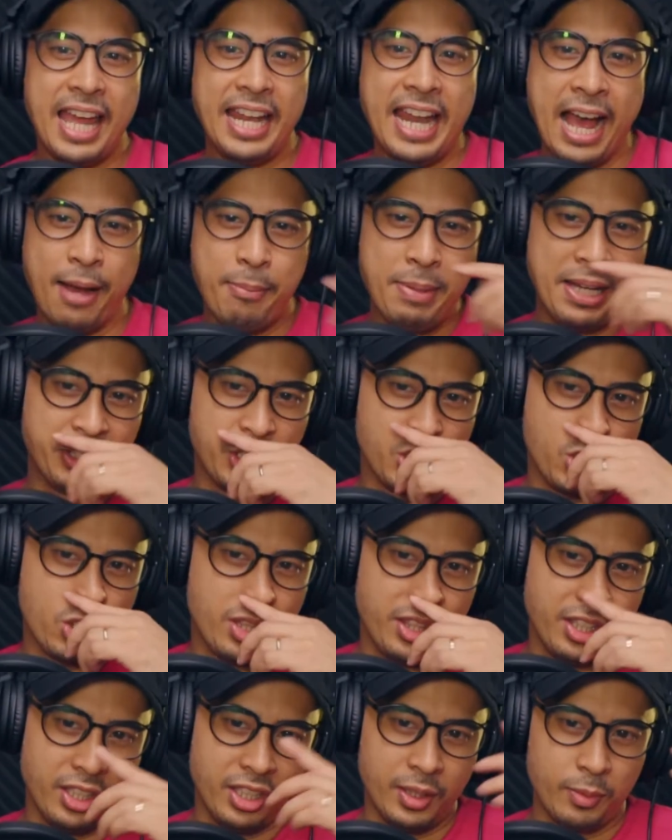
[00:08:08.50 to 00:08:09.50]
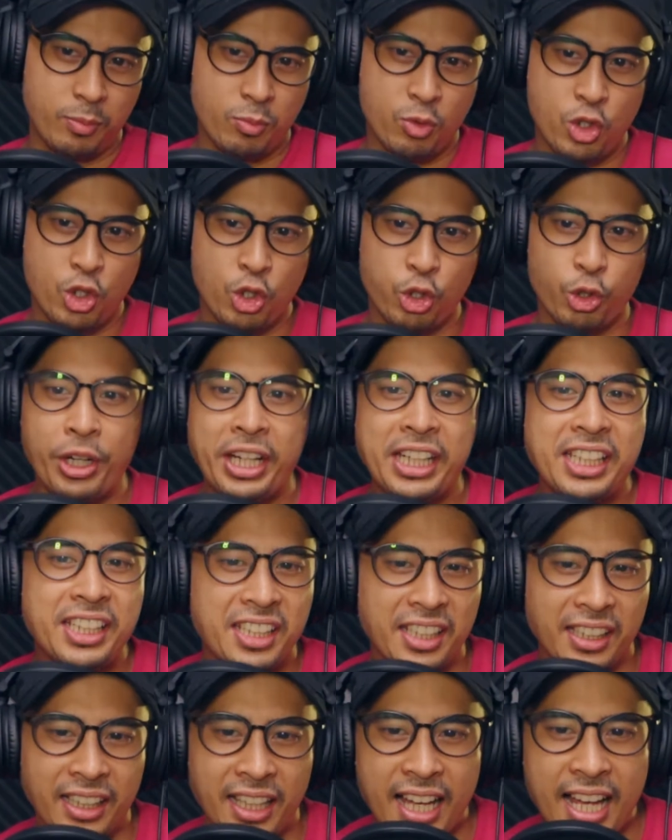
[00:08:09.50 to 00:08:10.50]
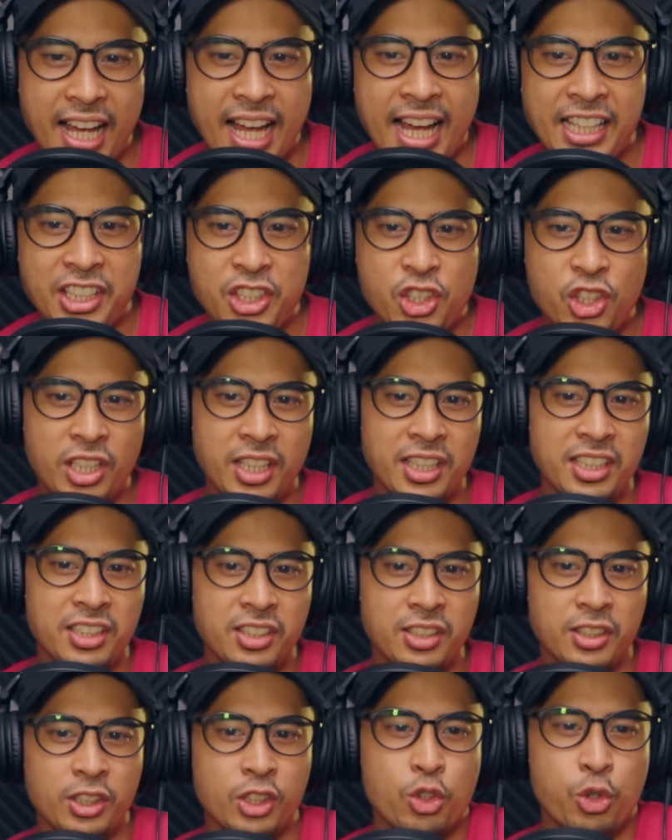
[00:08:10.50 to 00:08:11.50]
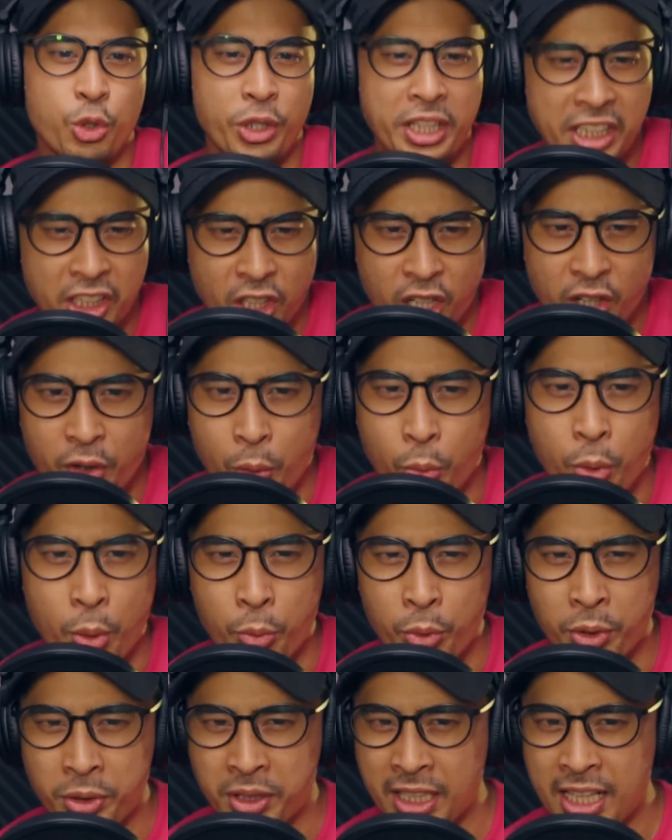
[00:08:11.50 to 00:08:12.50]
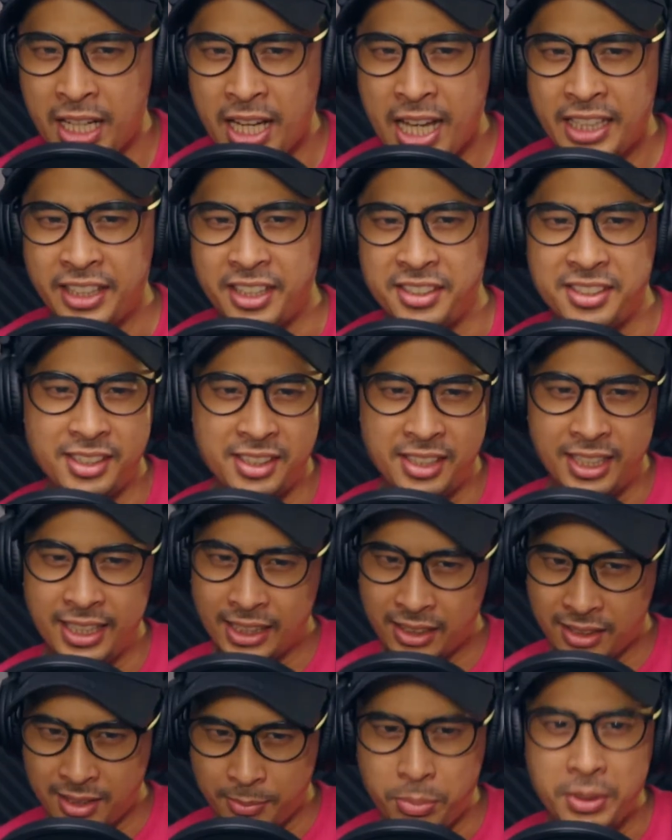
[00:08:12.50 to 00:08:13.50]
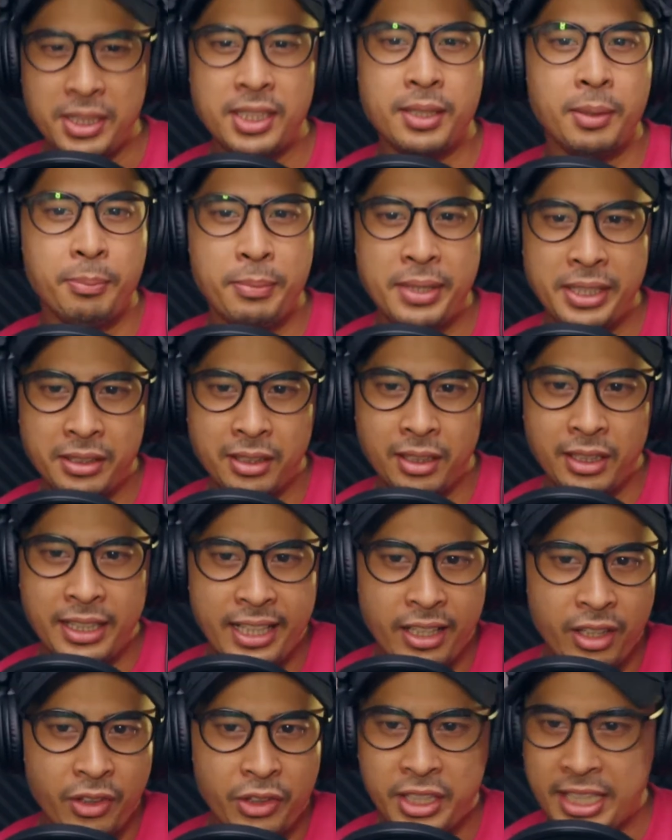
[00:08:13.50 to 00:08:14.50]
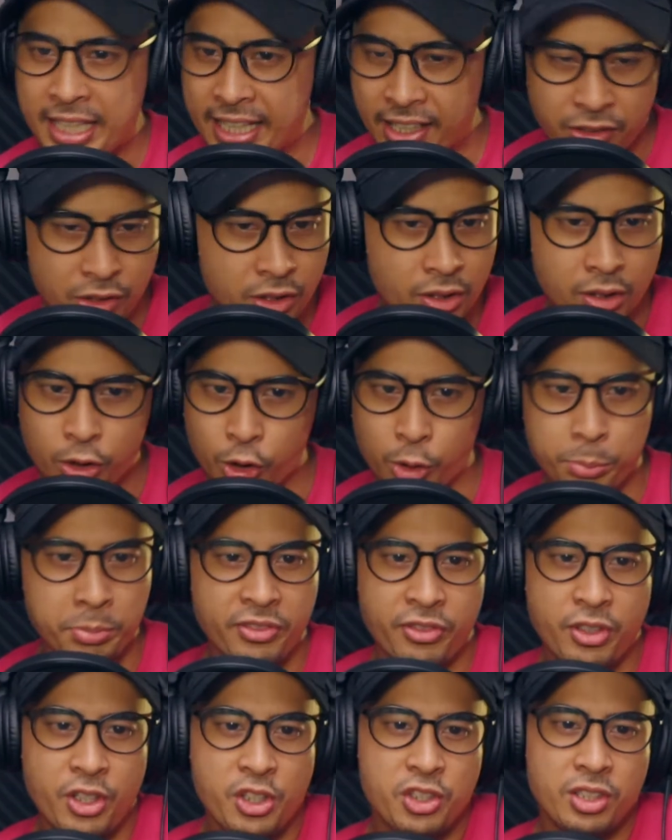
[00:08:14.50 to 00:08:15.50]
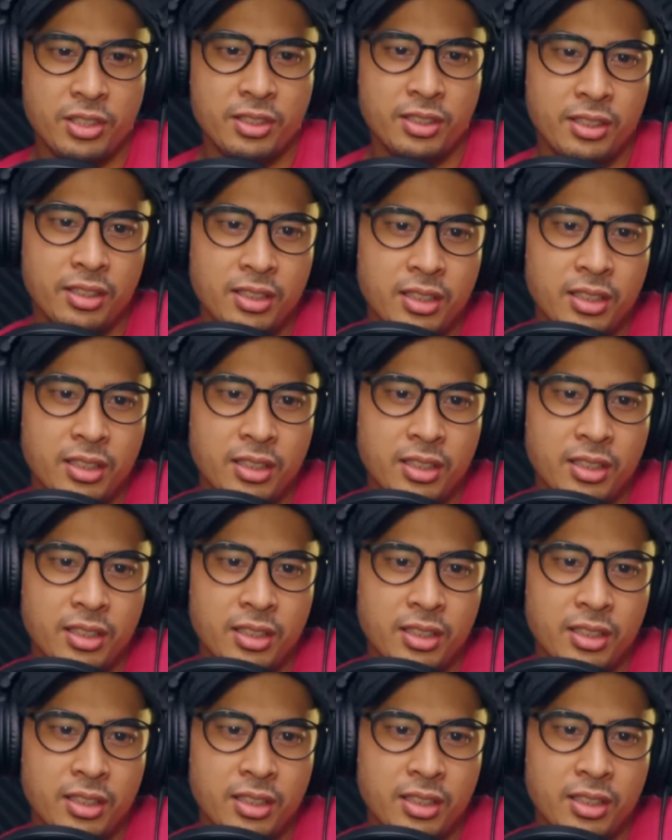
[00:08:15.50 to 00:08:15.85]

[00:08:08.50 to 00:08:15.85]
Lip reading: how about the training? How did you get into the training of it? What does it take to be a mental health counselor or professional?